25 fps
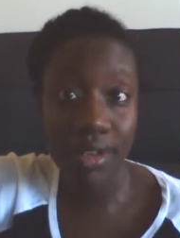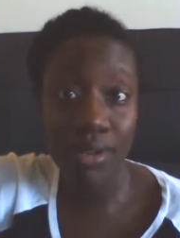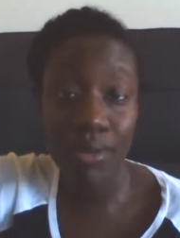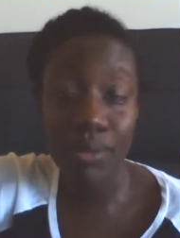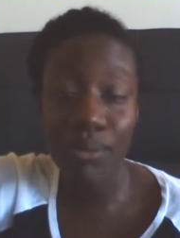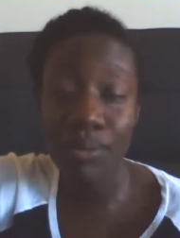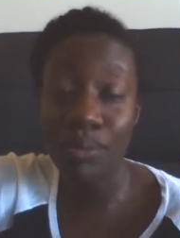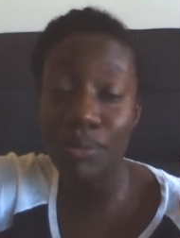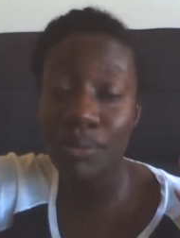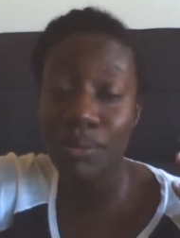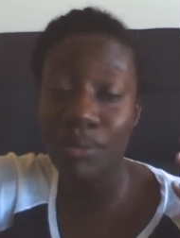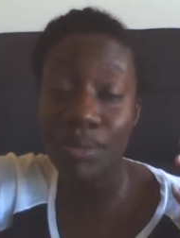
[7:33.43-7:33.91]

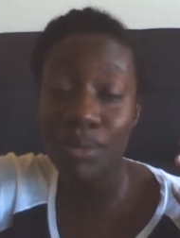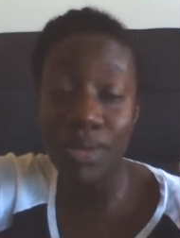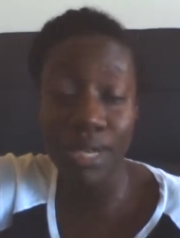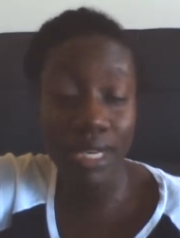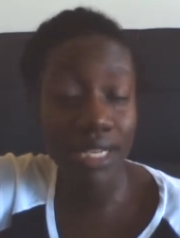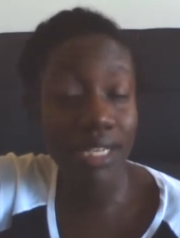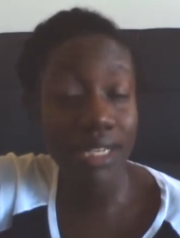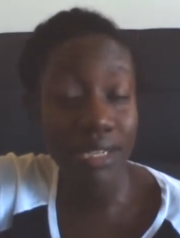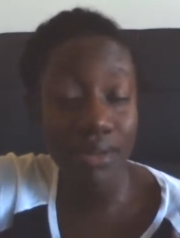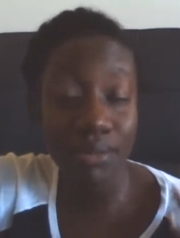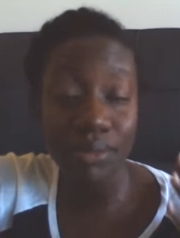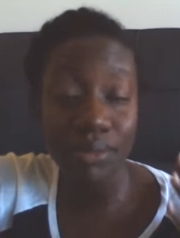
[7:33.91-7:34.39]

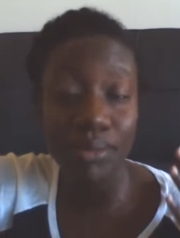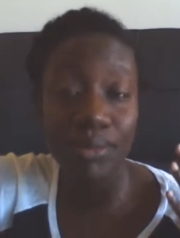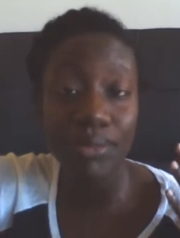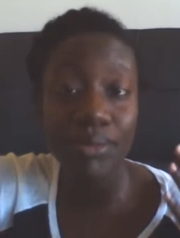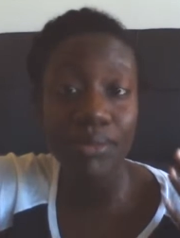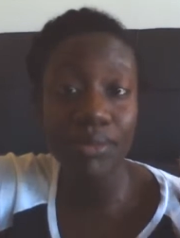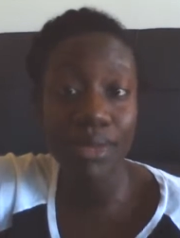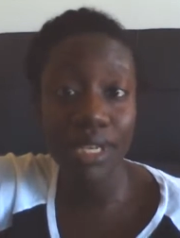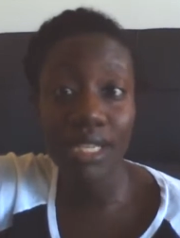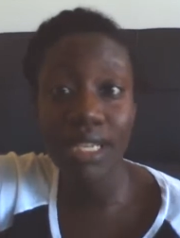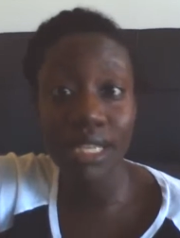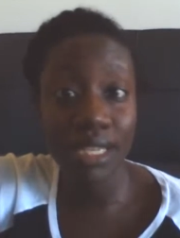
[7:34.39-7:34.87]
Really,
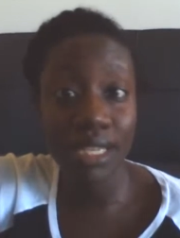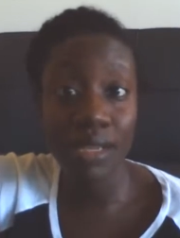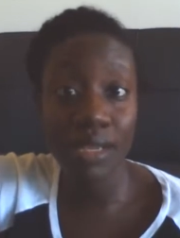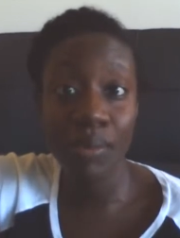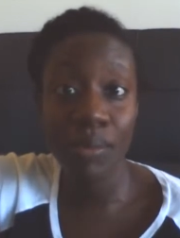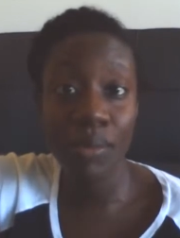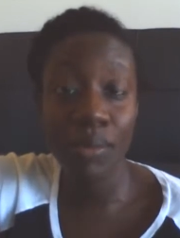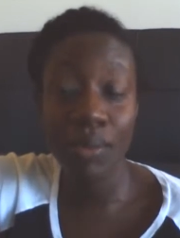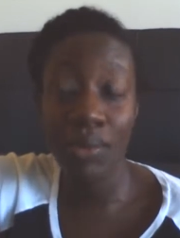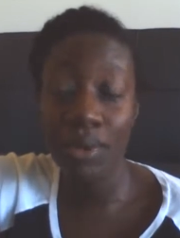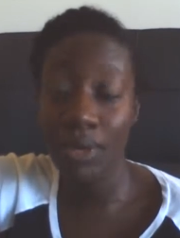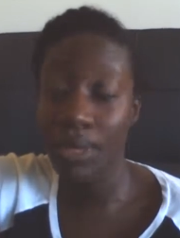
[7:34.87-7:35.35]
really
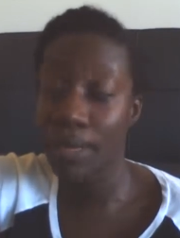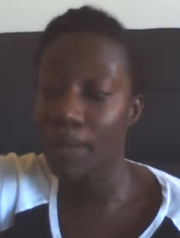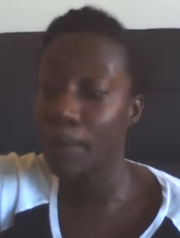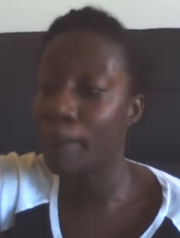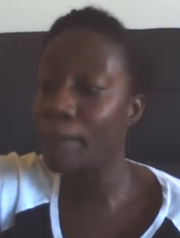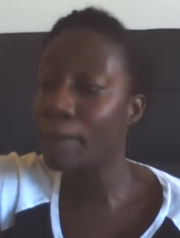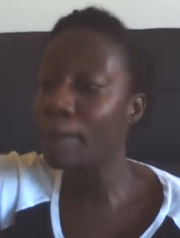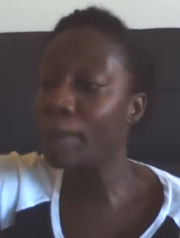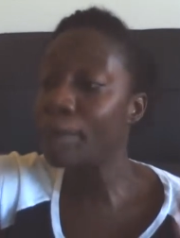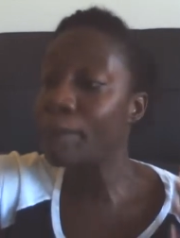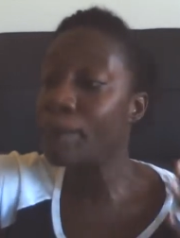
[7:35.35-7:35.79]
important.